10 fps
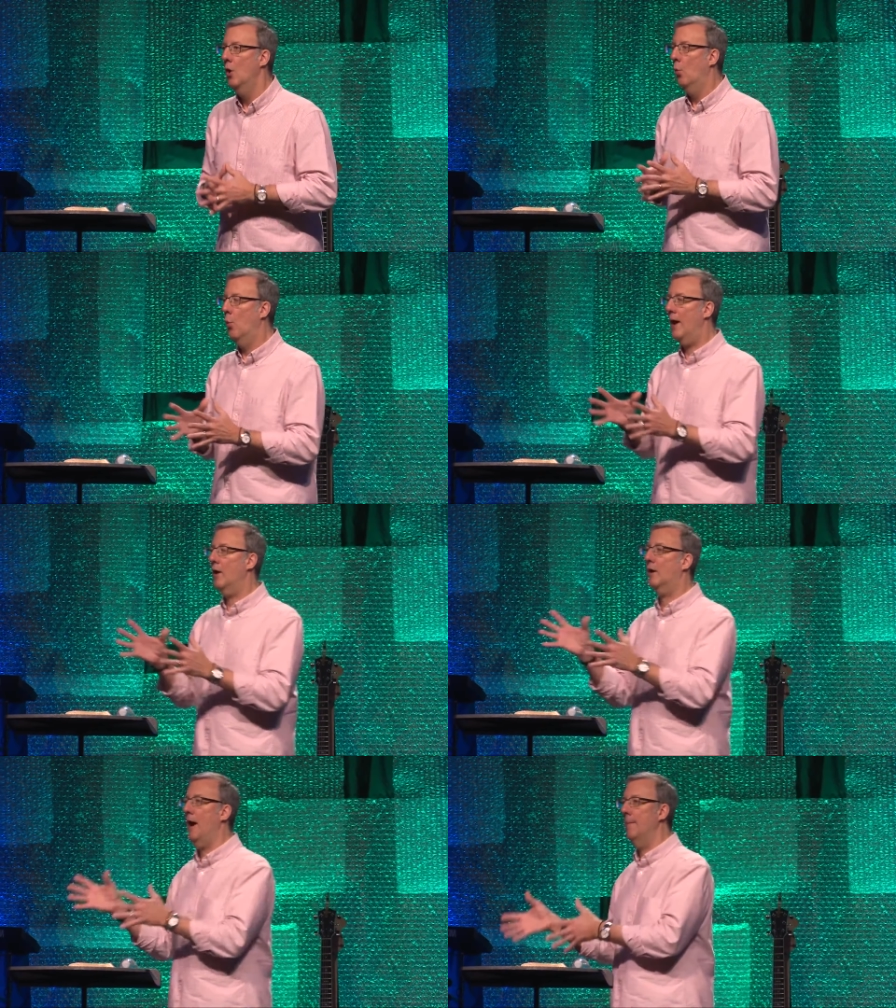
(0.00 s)

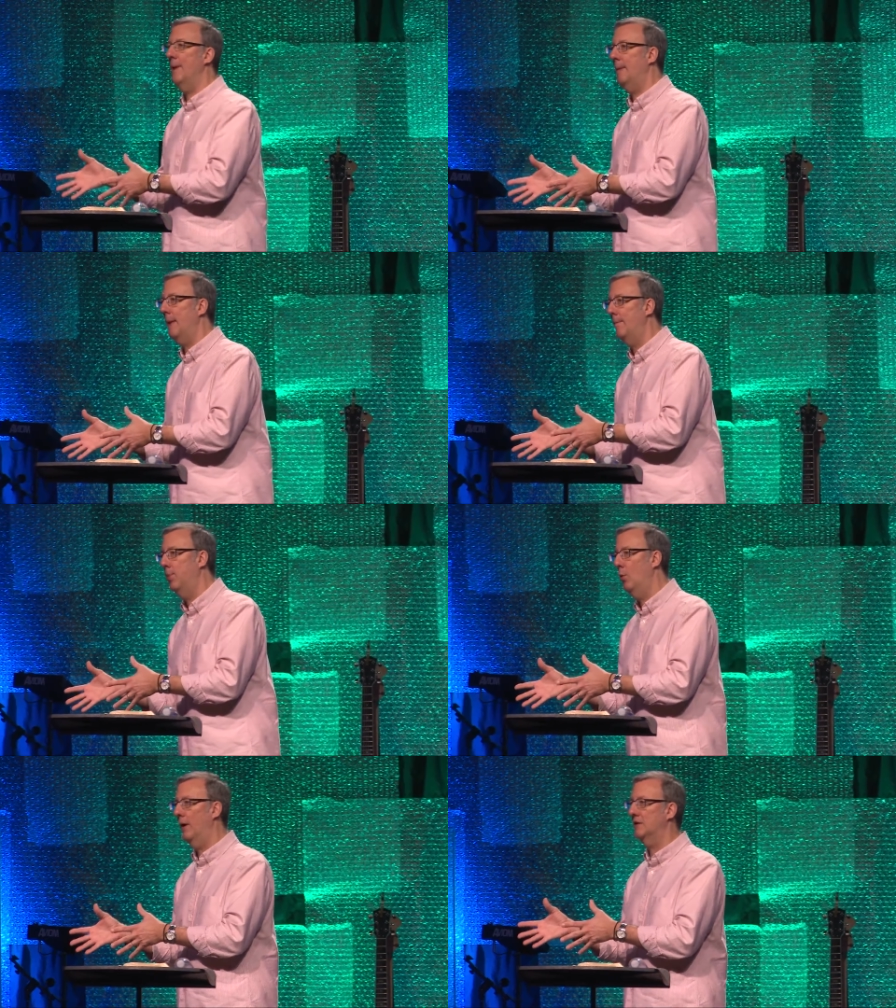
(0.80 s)
where God may be
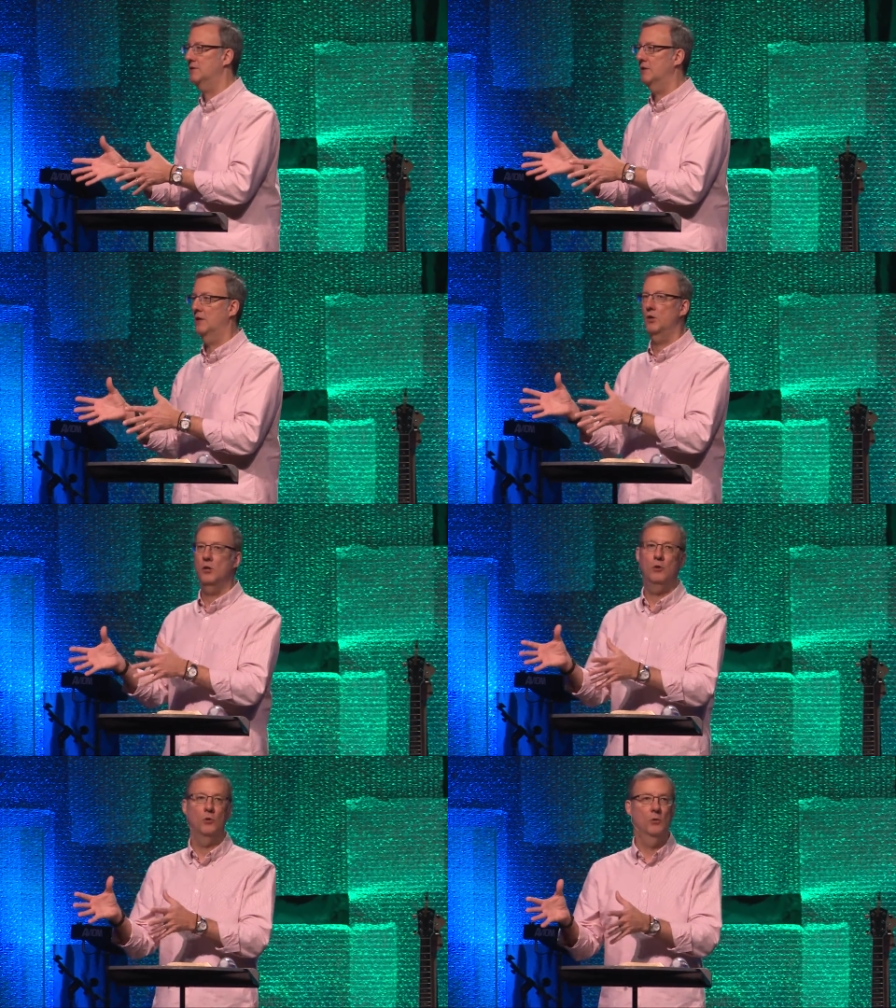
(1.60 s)
pointing
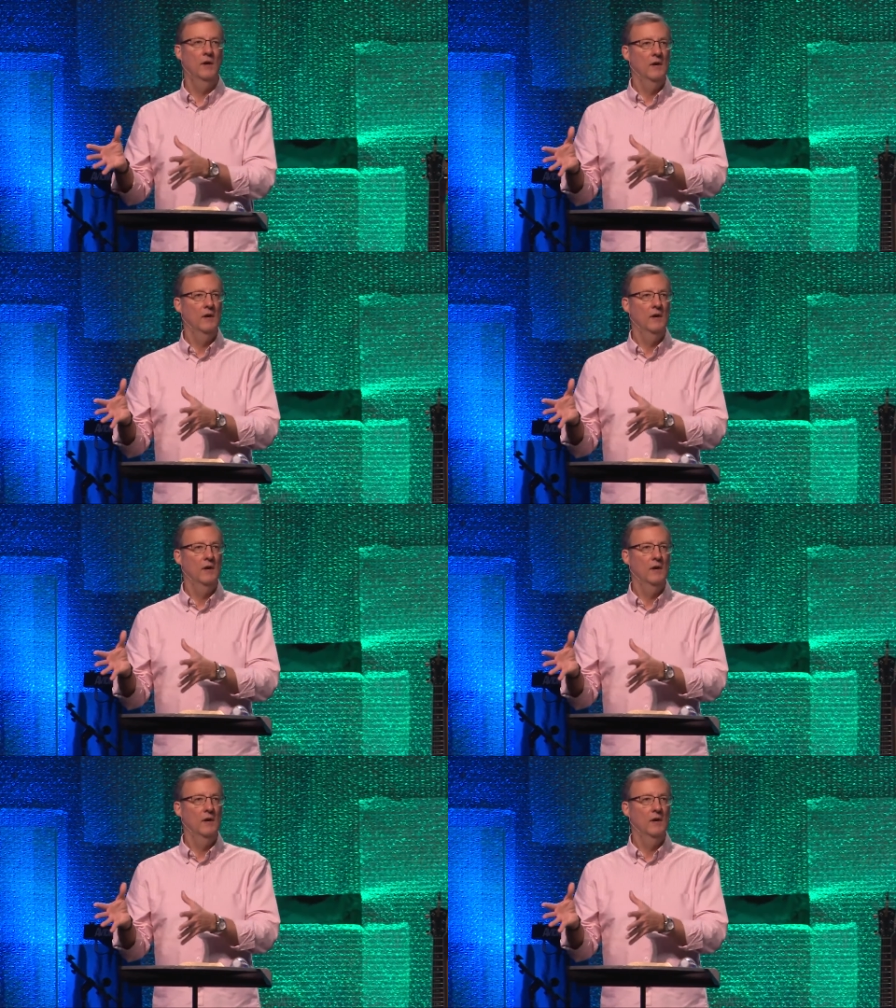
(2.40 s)
you